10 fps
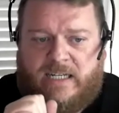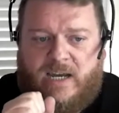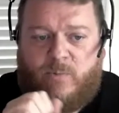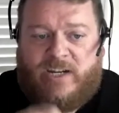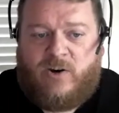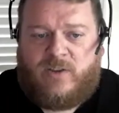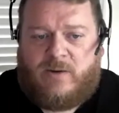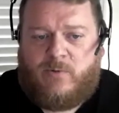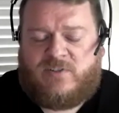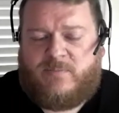We call
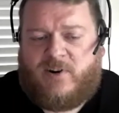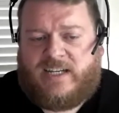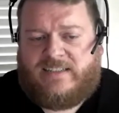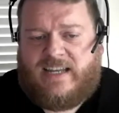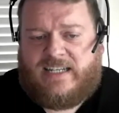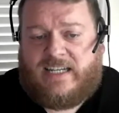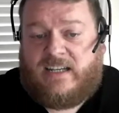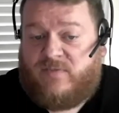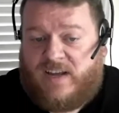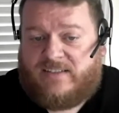that watermarking technique
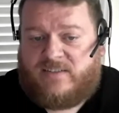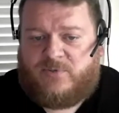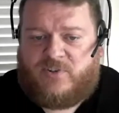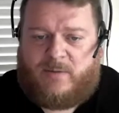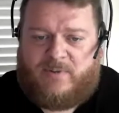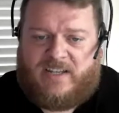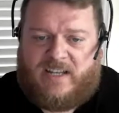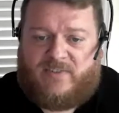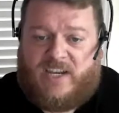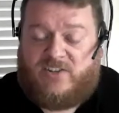Advanced Subscriber
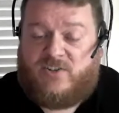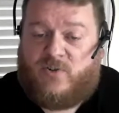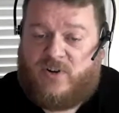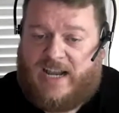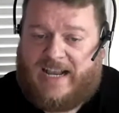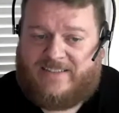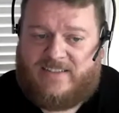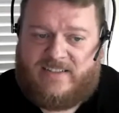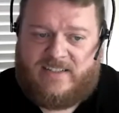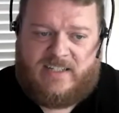Identification, or ACID.